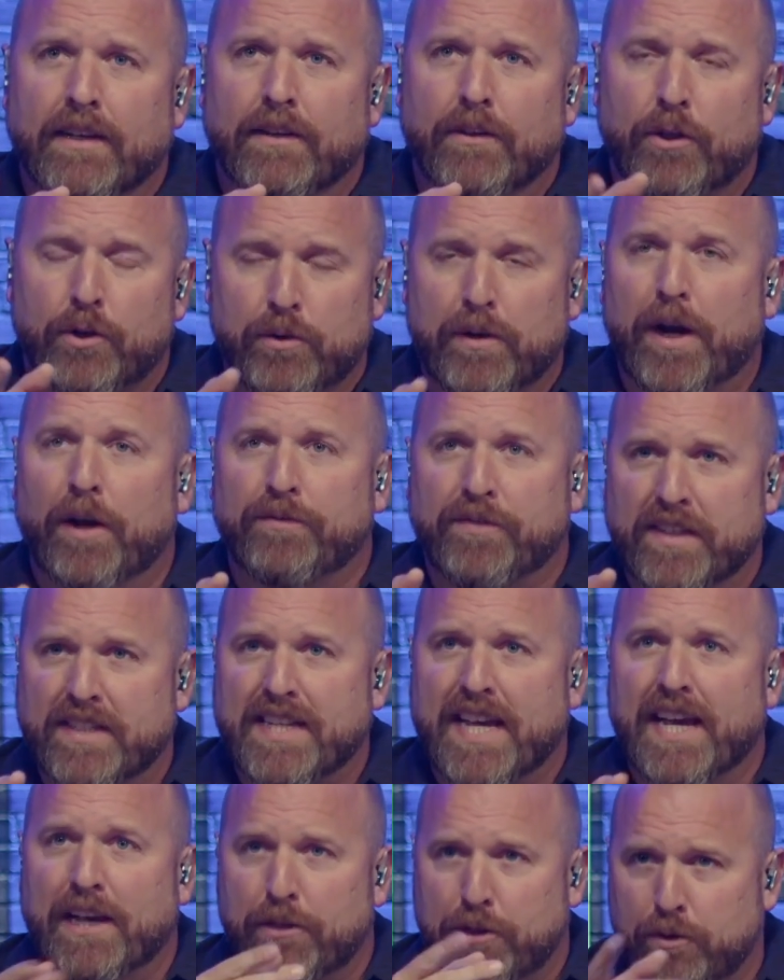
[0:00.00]
throughout the
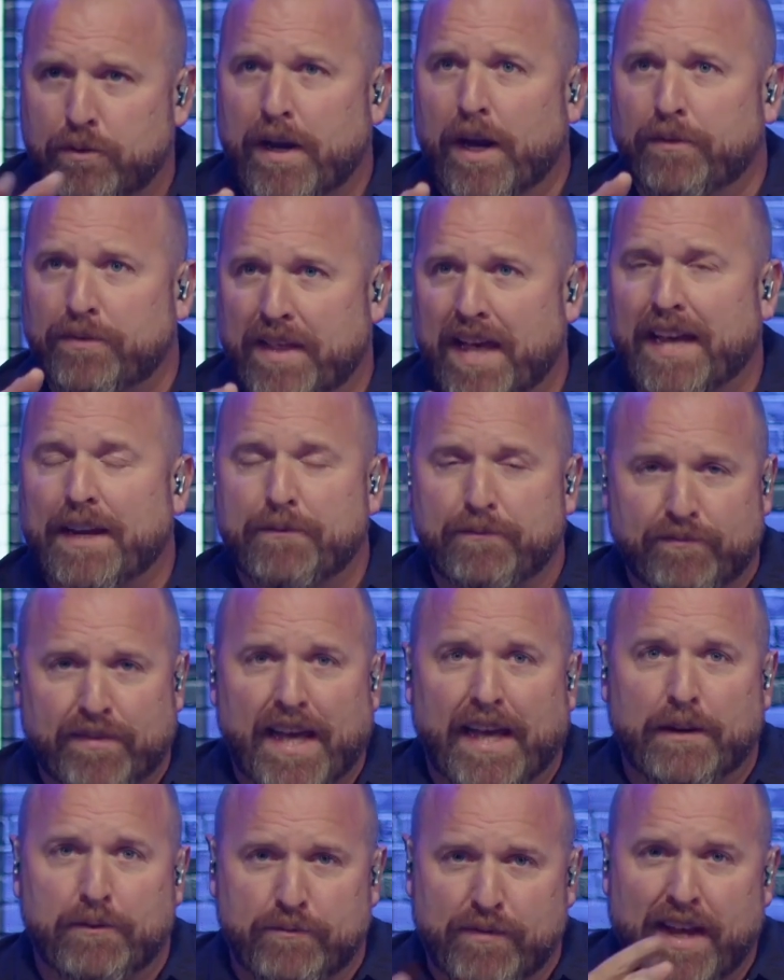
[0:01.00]
day, throughout that
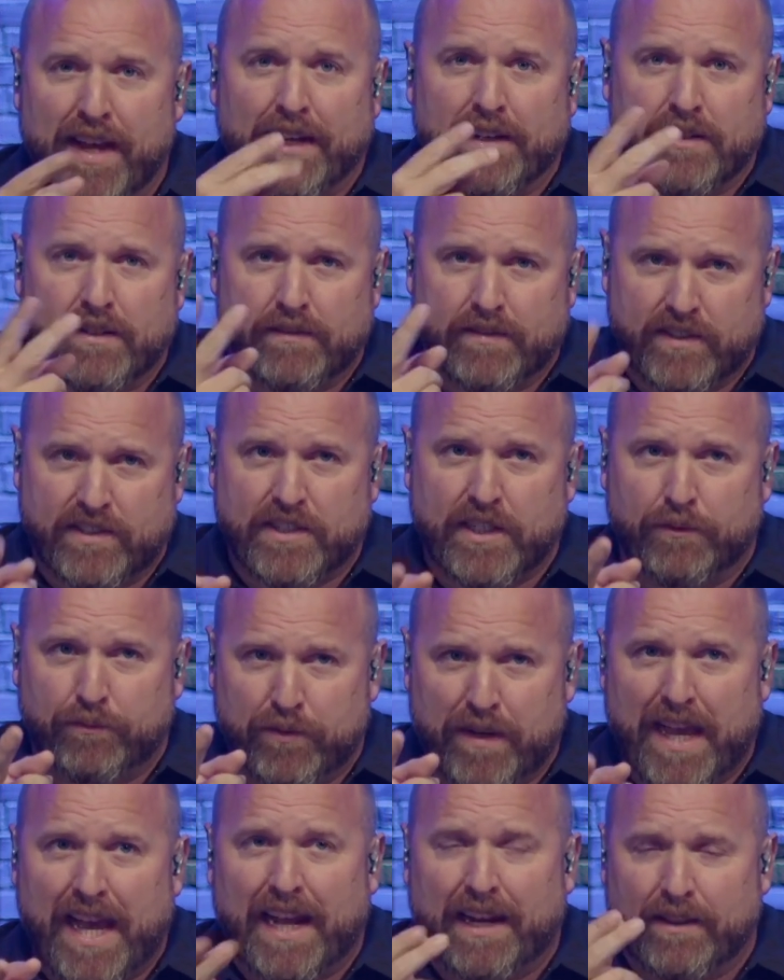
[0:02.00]
event, the stuff
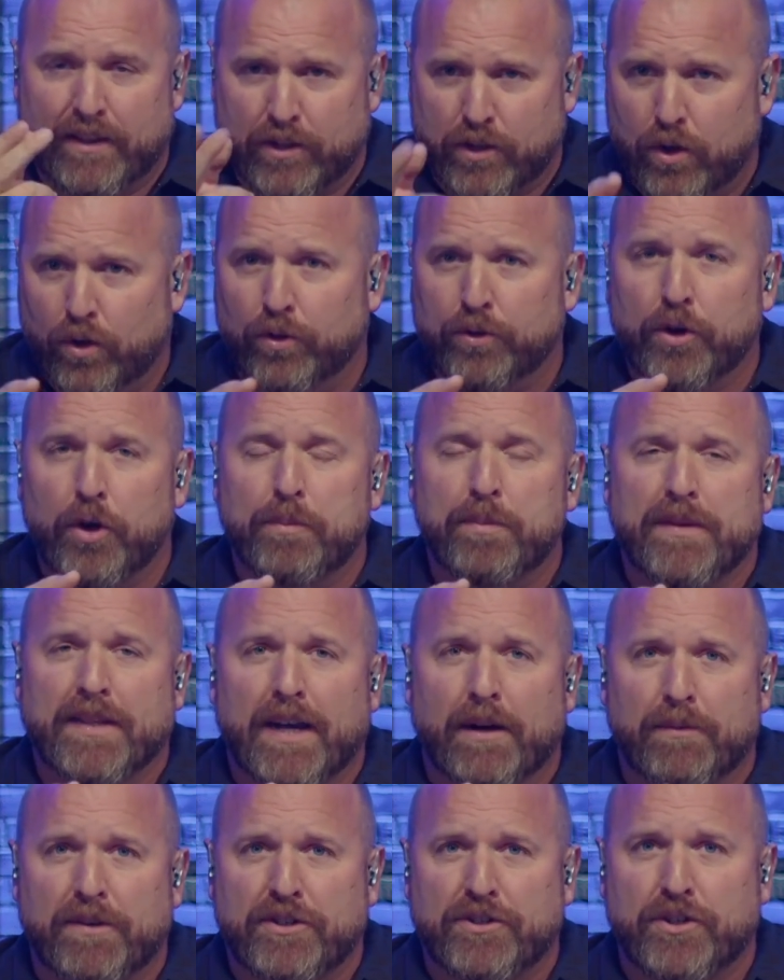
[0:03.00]
we had in the cold open
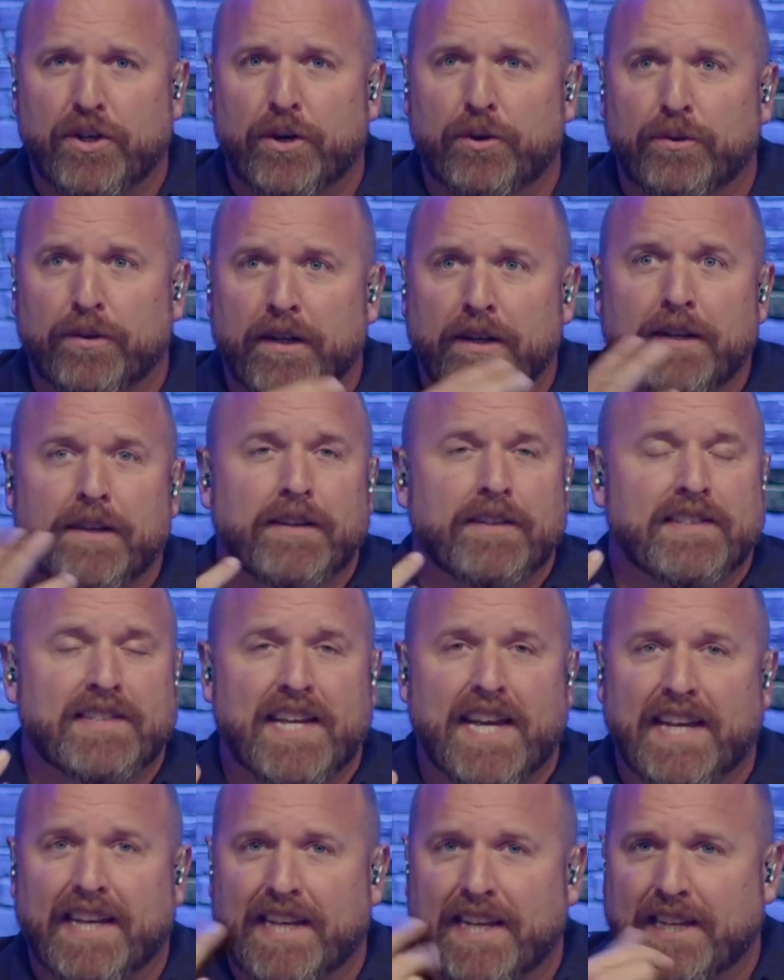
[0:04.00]
that we showed,
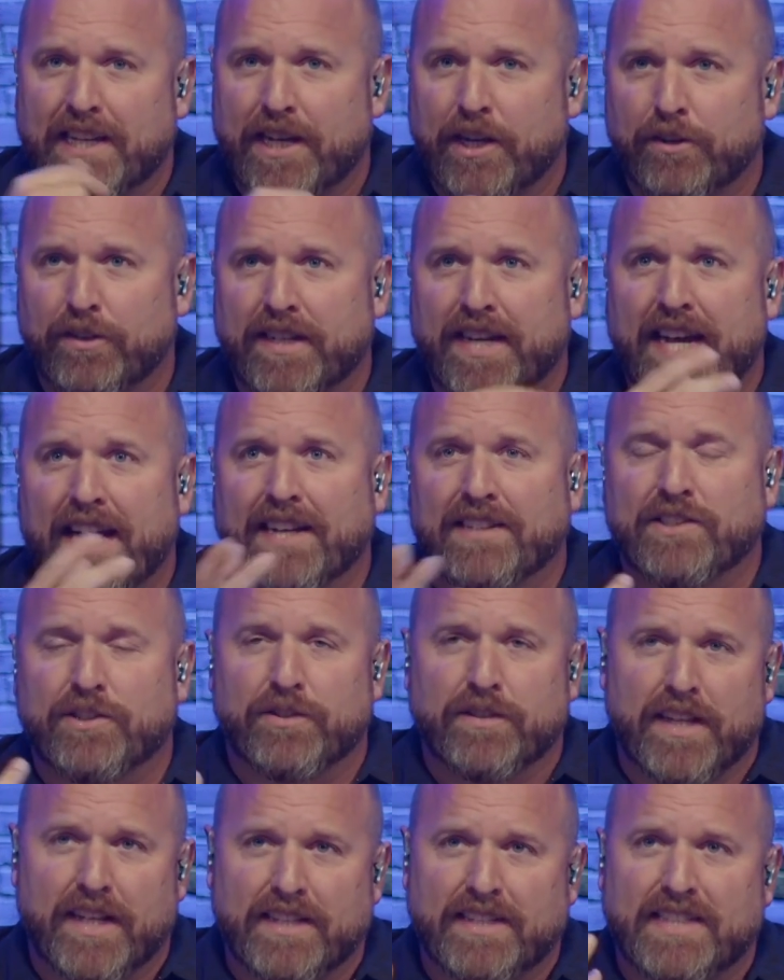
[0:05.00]
saying he cured cancer,
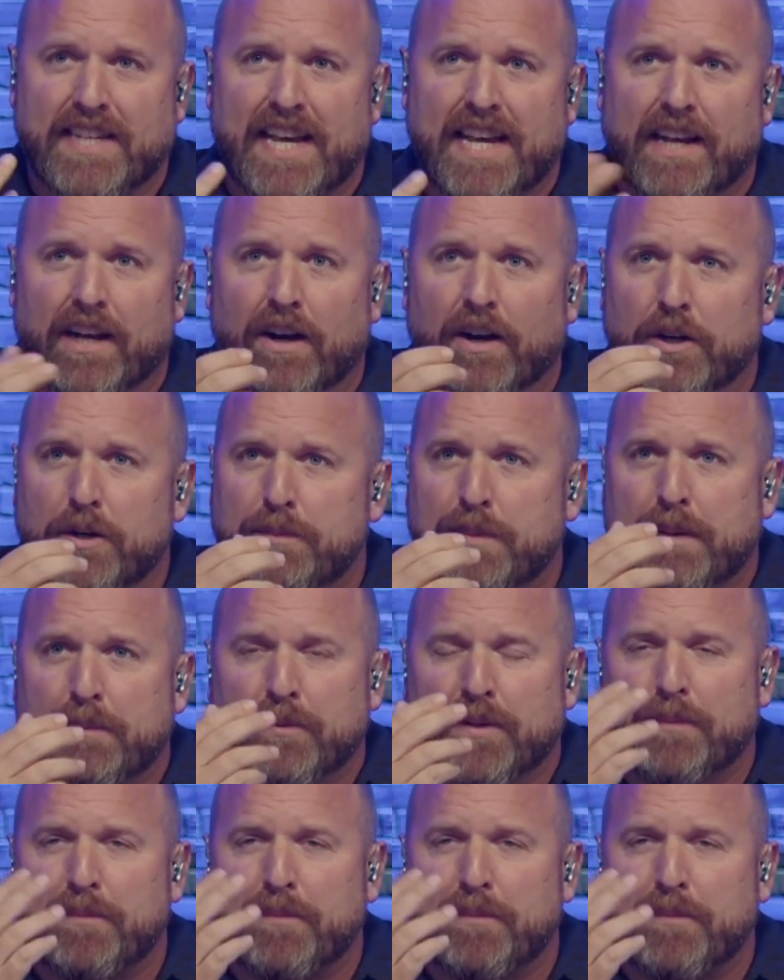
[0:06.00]
and then saying 100 people.